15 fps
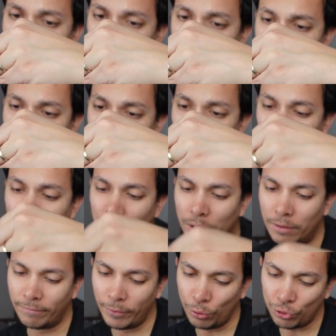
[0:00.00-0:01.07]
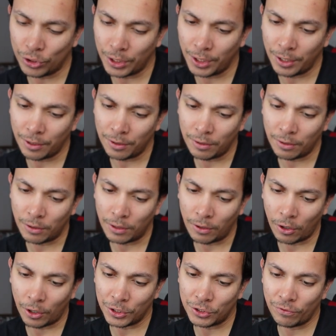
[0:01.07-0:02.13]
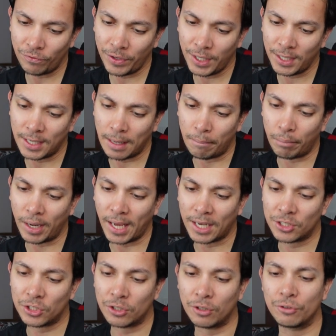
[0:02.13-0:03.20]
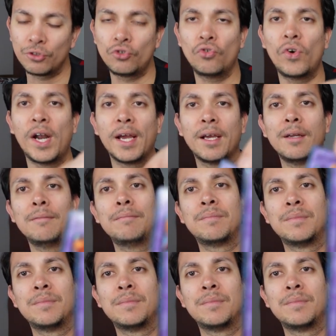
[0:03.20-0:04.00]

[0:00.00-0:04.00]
have a fusion, fusion here, Archfiend, Black Skull Dragon.